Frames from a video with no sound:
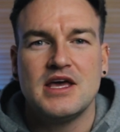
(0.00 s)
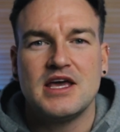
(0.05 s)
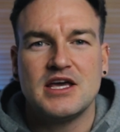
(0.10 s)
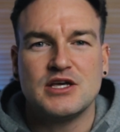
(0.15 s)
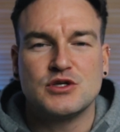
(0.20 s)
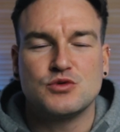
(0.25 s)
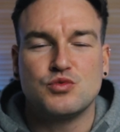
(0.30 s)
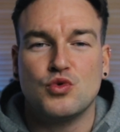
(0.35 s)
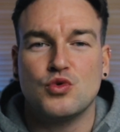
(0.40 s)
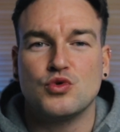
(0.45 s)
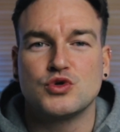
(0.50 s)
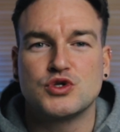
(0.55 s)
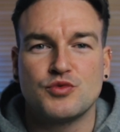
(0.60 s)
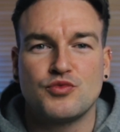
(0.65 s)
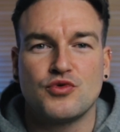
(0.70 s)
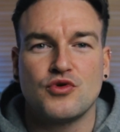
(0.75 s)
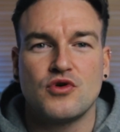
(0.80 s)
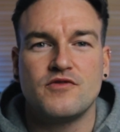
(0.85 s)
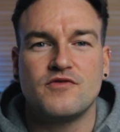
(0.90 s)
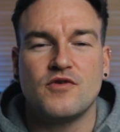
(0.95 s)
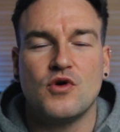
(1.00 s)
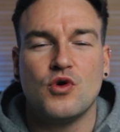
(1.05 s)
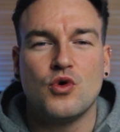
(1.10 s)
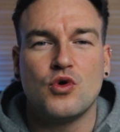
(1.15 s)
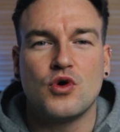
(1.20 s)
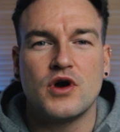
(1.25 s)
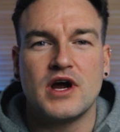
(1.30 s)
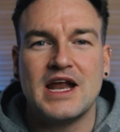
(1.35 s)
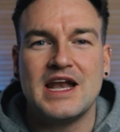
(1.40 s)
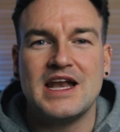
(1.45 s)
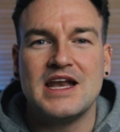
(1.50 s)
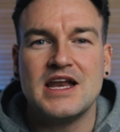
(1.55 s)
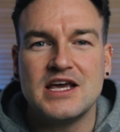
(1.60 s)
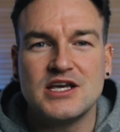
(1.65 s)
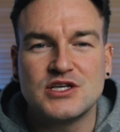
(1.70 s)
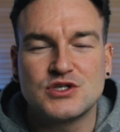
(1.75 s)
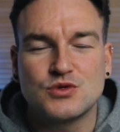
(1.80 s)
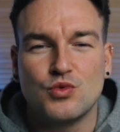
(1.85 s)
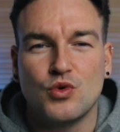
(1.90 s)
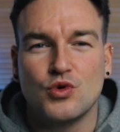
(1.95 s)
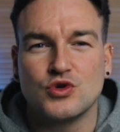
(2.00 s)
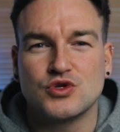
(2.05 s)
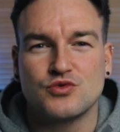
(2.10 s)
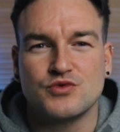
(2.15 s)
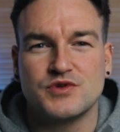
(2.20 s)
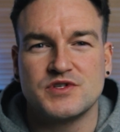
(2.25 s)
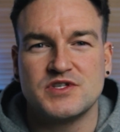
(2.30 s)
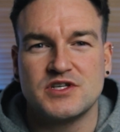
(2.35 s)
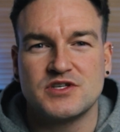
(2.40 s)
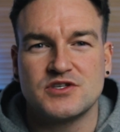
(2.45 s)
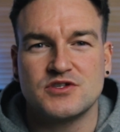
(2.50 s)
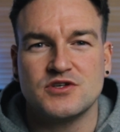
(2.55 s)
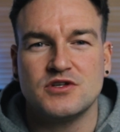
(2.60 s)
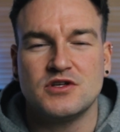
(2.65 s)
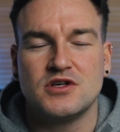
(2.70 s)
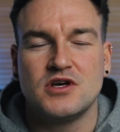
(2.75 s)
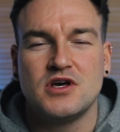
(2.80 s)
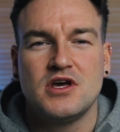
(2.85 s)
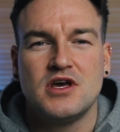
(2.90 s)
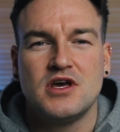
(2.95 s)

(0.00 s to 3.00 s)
is waterproof or at least water resistant.